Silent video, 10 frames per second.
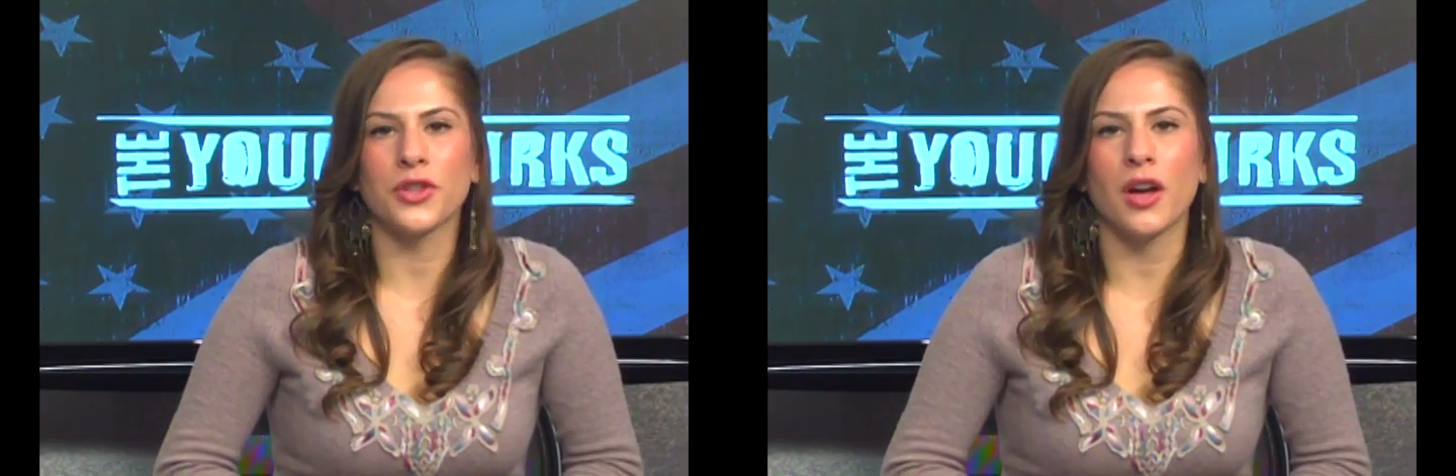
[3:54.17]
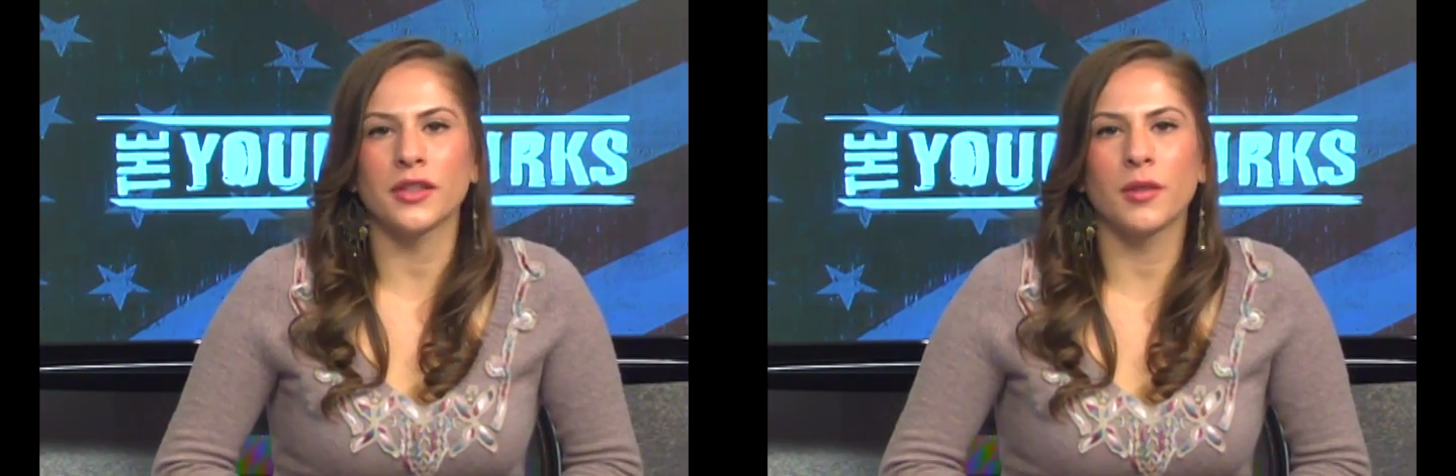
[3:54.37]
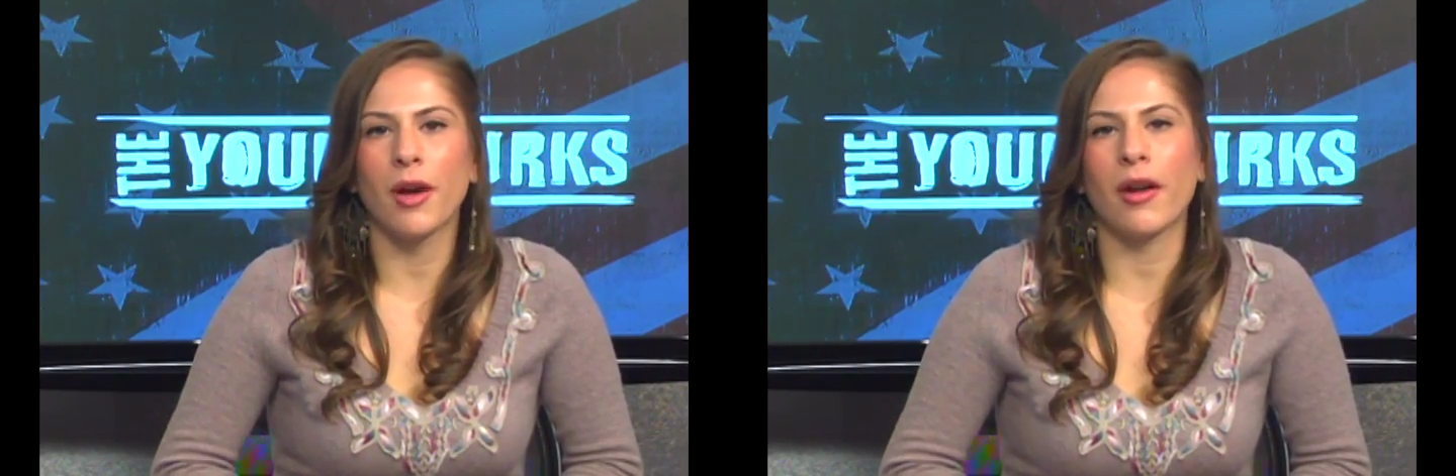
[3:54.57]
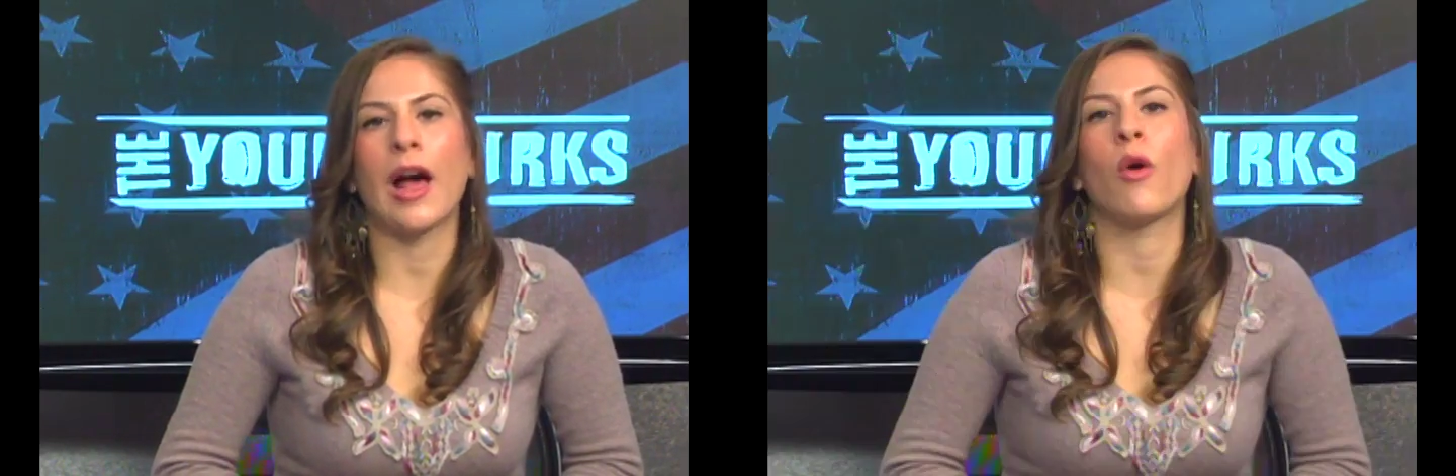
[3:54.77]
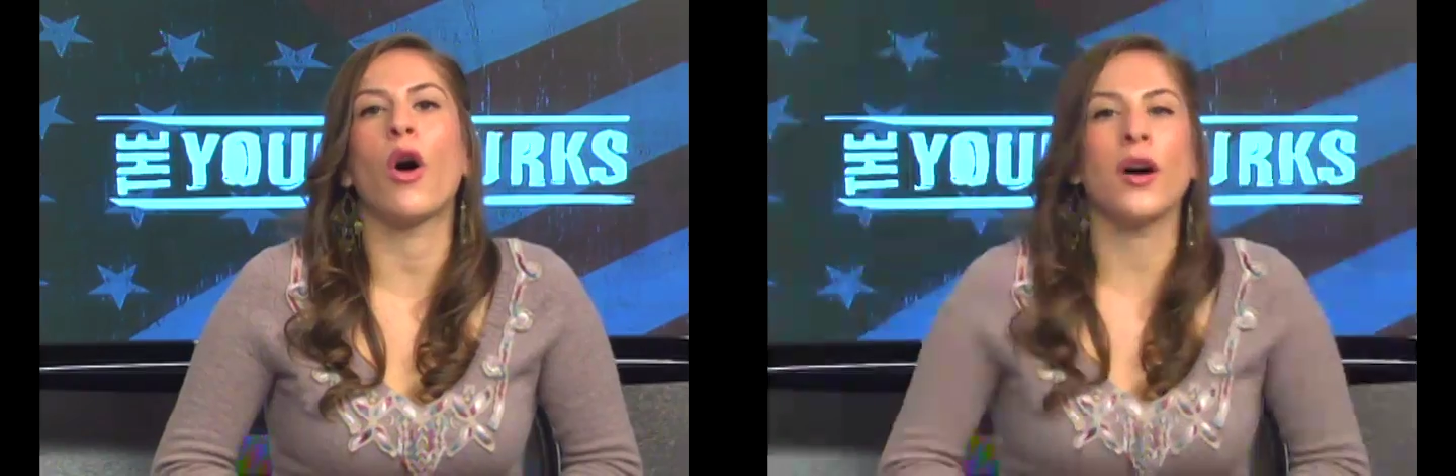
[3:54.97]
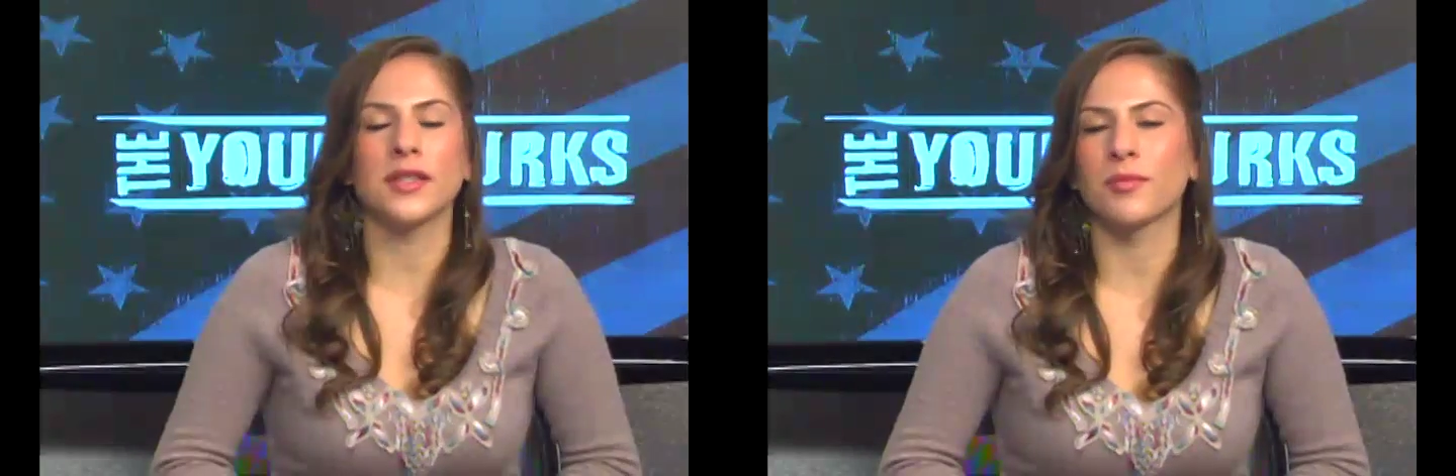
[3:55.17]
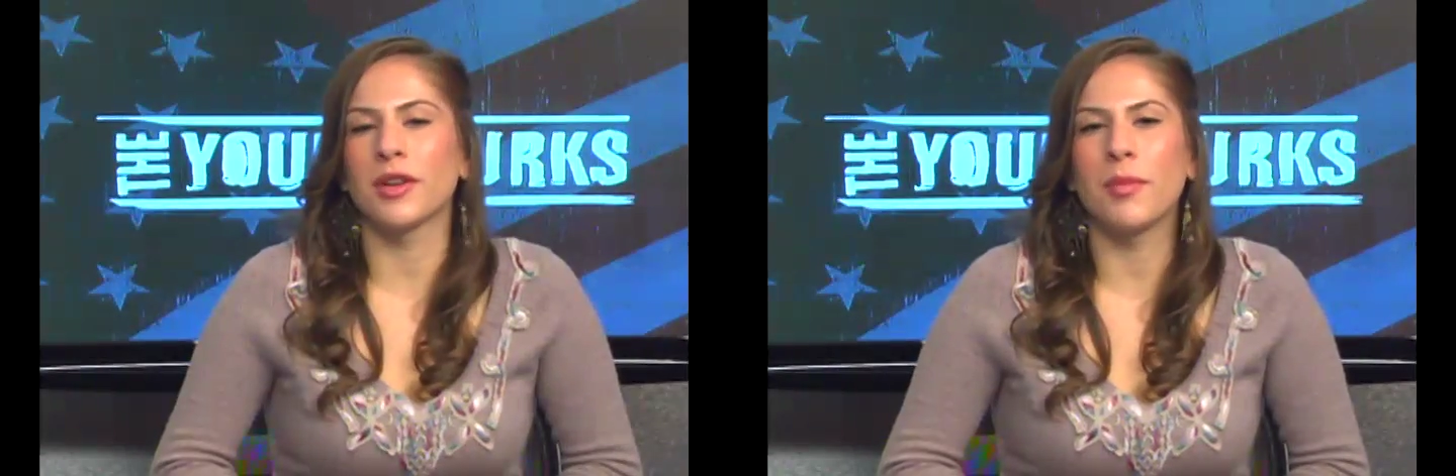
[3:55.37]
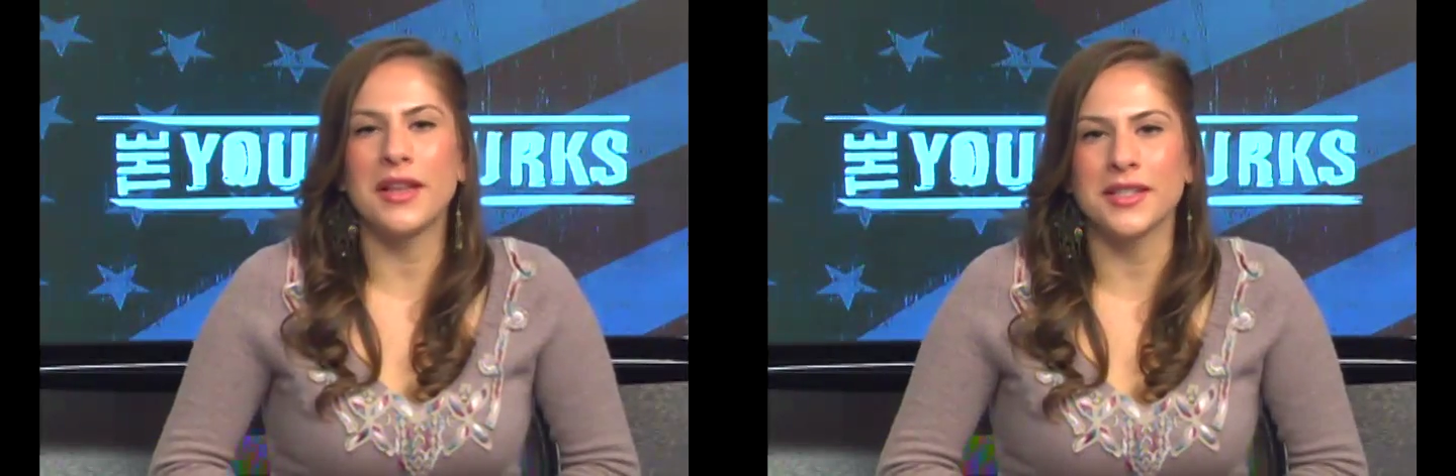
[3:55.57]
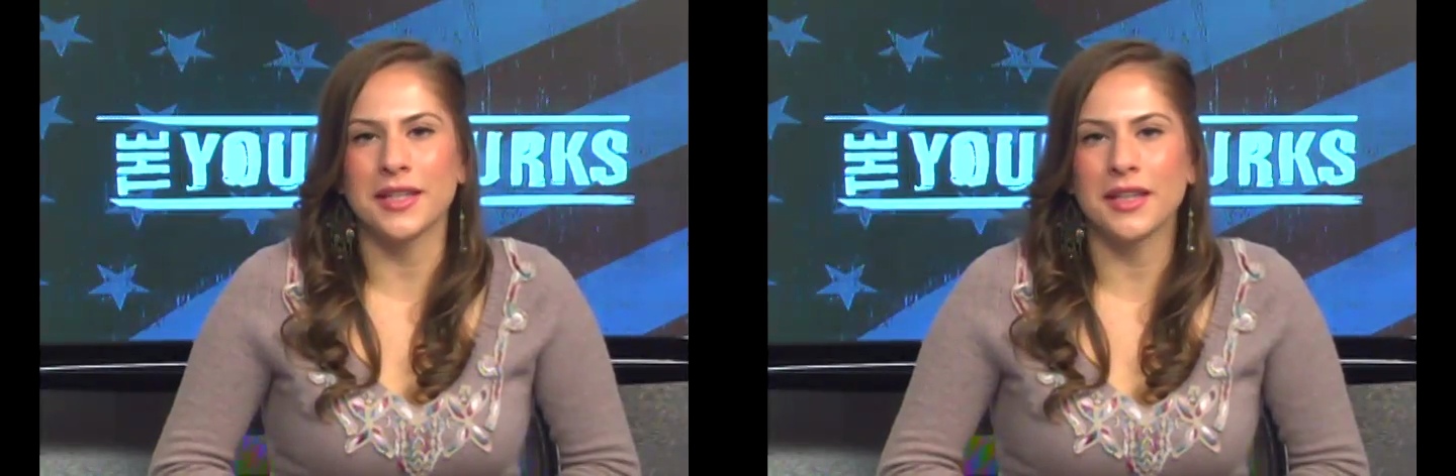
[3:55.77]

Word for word: talking about how awesome and amazing